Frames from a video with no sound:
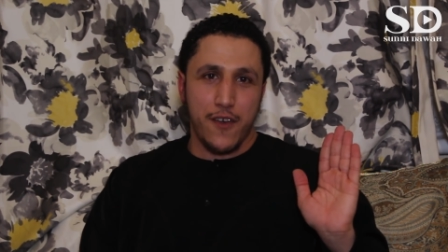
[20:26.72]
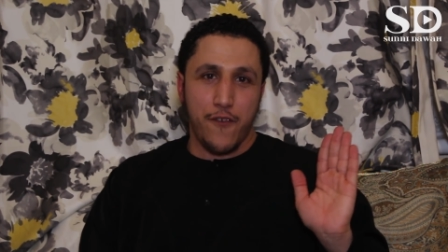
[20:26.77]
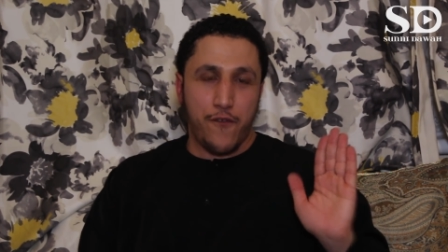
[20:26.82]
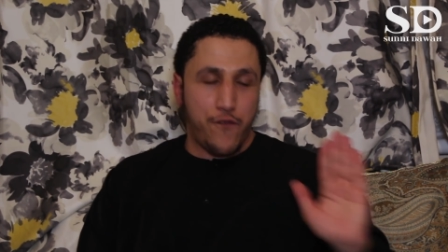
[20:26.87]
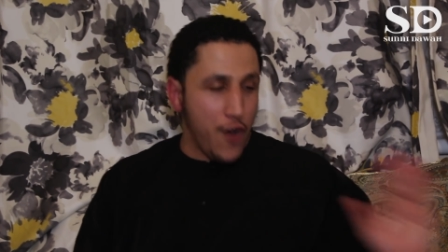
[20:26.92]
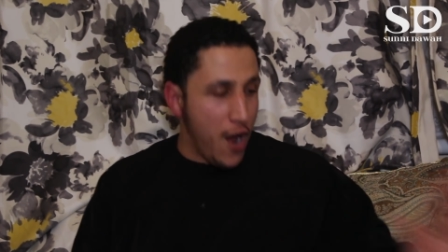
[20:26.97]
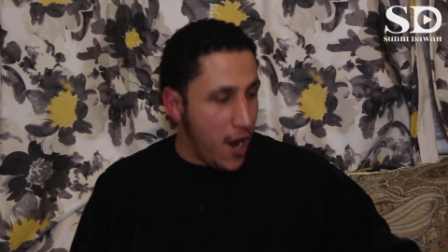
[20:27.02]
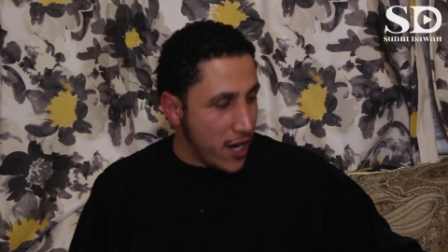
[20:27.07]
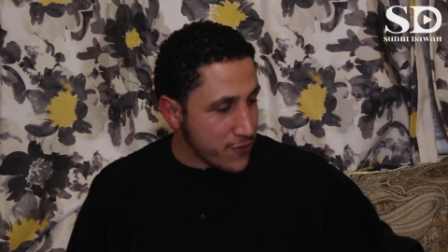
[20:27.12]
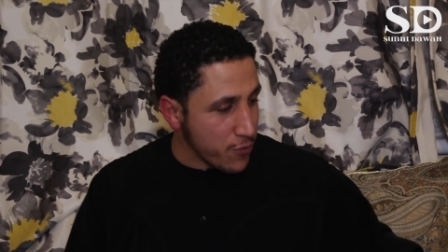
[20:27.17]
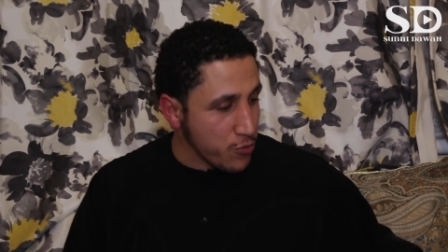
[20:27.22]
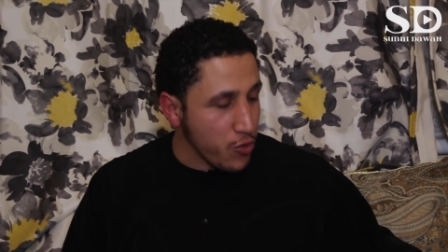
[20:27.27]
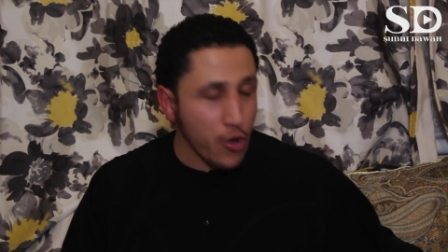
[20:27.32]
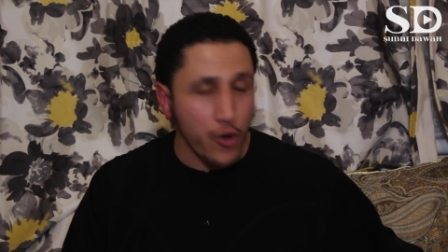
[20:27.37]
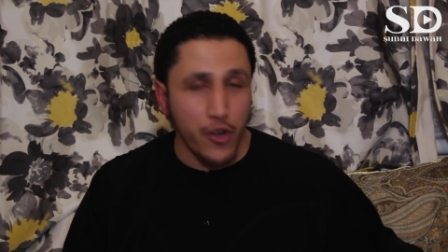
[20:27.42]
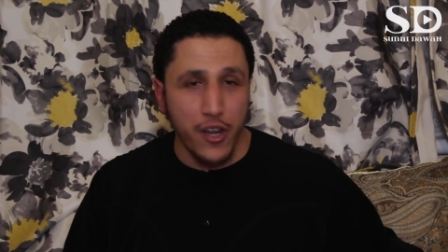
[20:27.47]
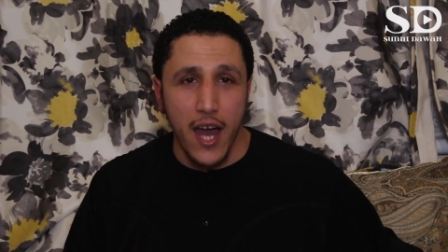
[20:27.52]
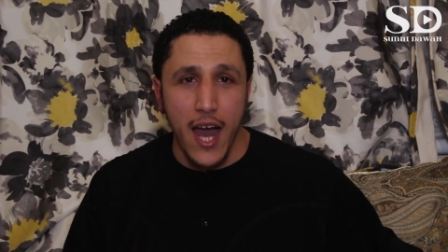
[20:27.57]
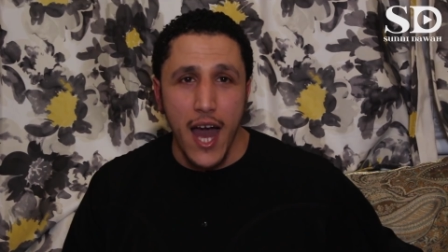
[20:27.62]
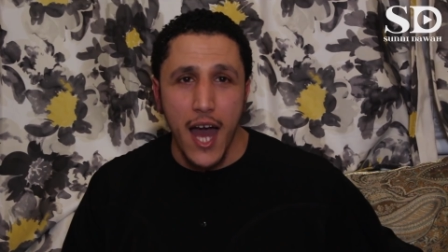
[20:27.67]
Verse from the
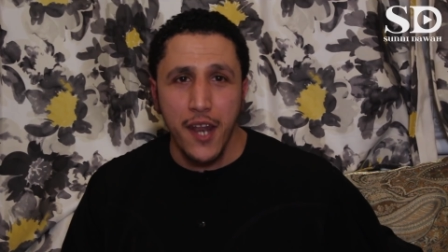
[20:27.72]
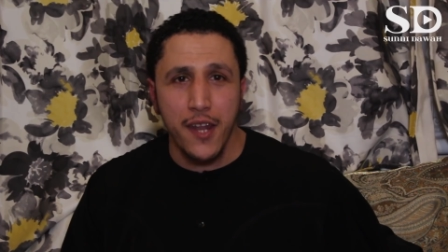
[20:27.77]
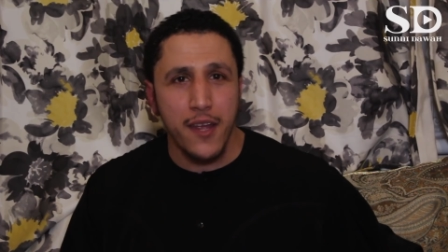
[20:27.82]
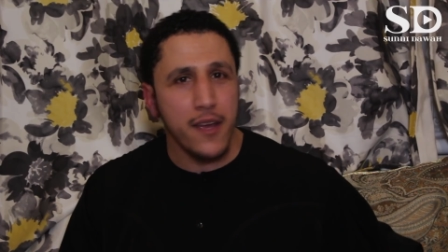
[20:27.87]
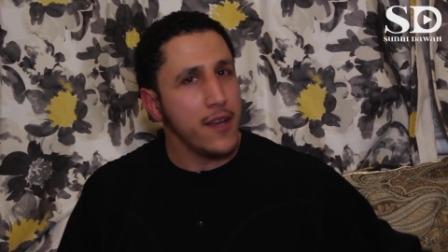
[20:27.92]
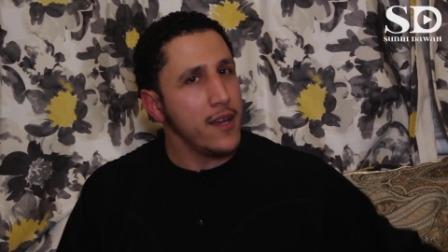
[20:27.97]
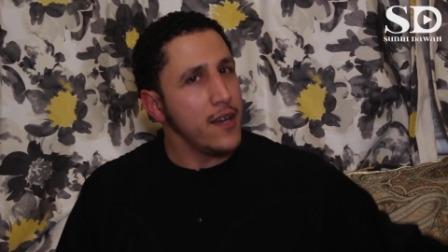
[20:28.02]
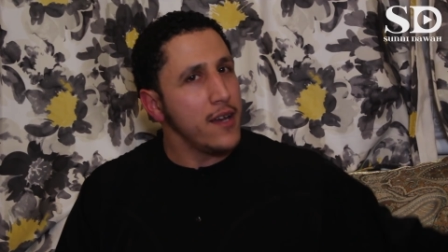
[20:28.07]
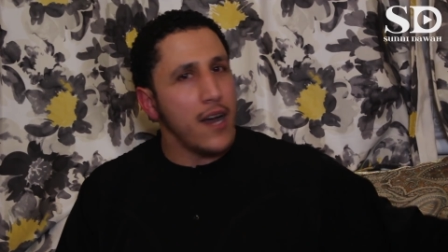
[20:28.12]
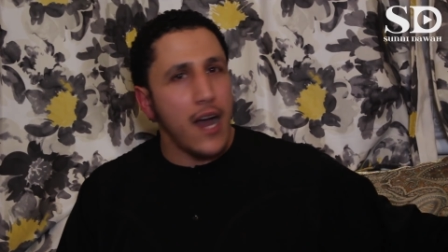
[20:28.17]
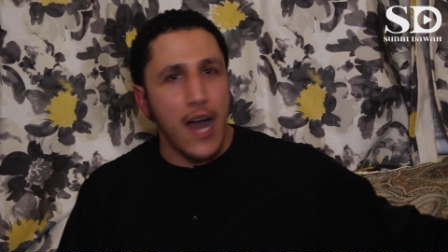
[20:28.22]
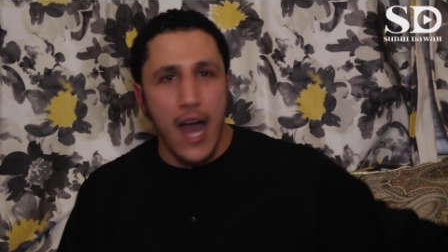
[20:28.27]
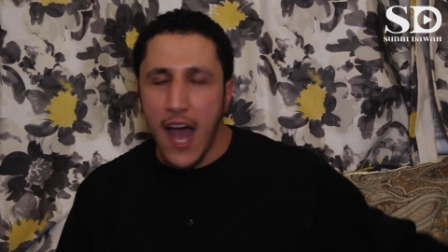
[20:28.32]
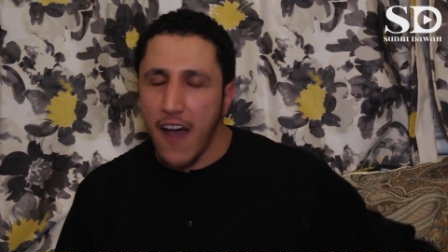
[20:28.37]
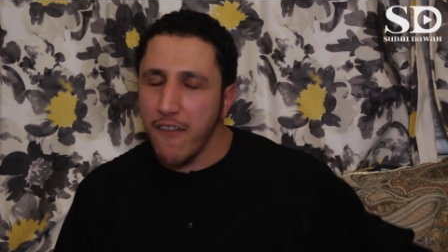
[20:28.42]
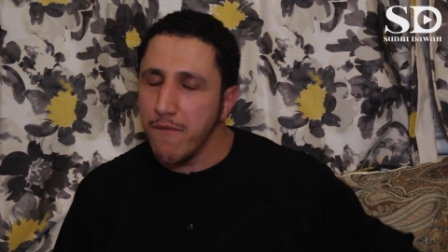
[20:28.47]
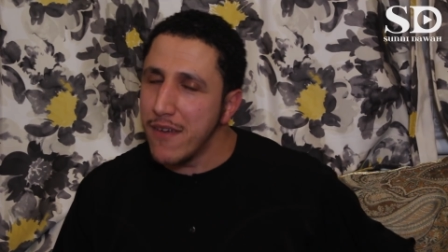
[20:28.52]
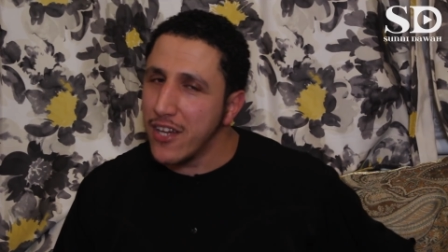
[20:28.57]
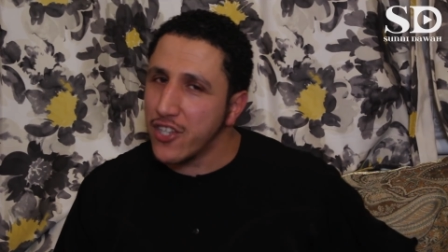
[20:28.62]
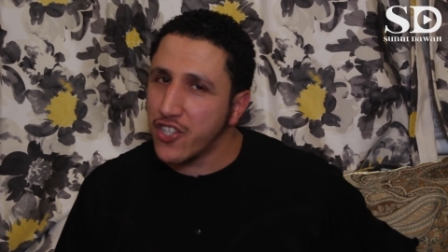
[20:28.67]
Quran,
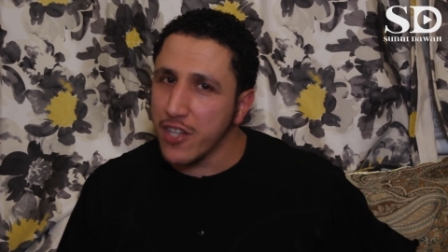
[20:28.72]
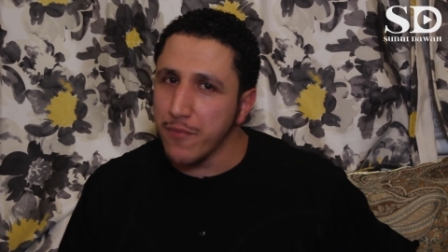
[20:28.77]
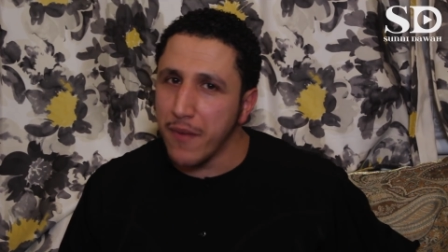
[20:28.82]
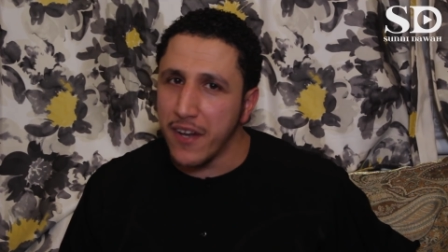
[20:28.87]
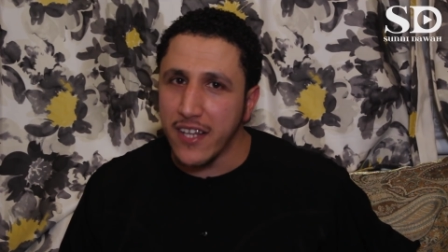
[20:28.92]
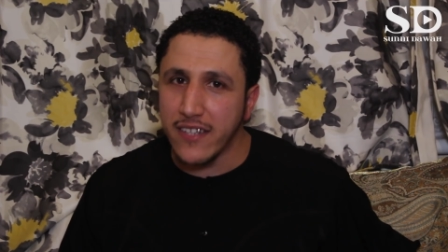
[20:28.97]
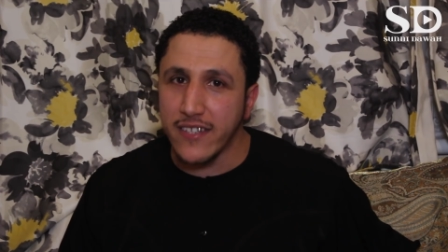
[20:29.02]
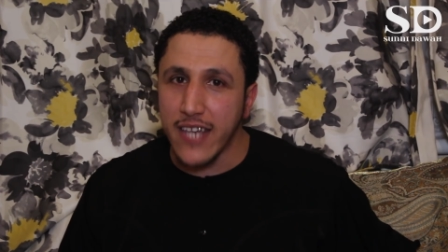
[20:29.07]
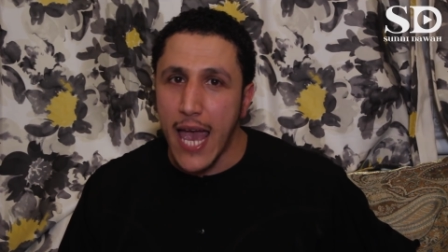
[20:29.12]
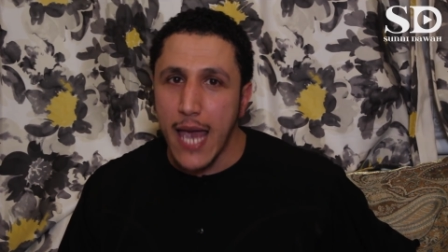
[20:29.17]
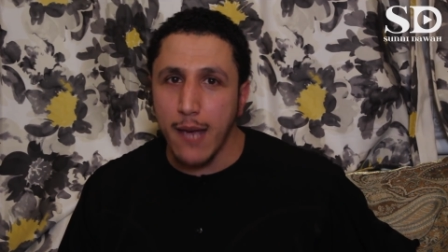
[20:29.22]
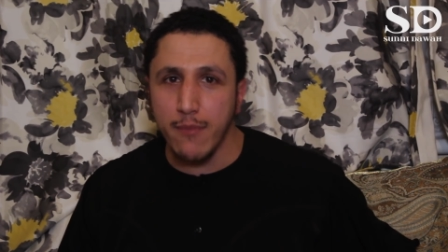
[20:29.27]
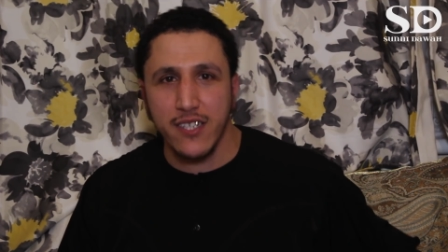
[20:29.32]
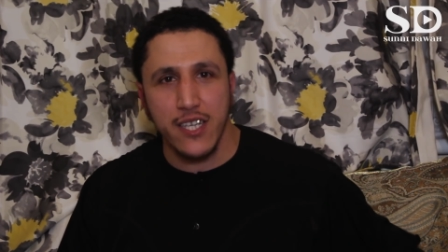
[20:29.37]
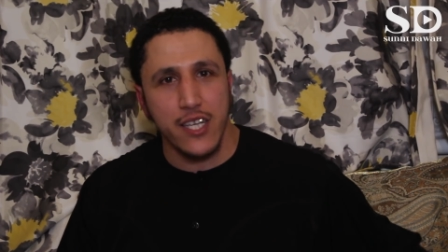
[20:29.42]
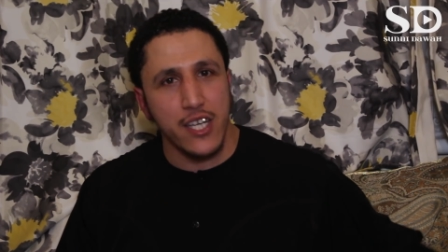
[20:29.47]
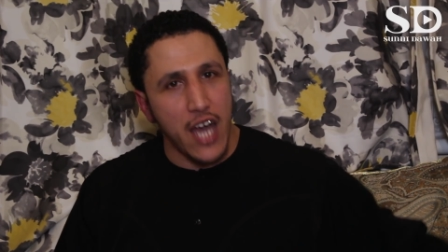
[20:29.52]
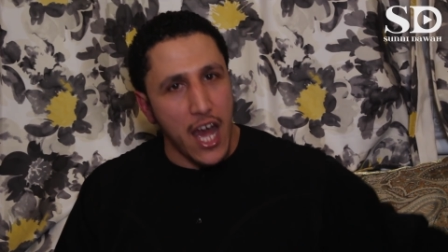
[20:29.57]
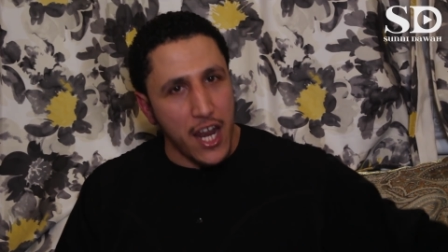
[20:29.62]
I've mentioned many times,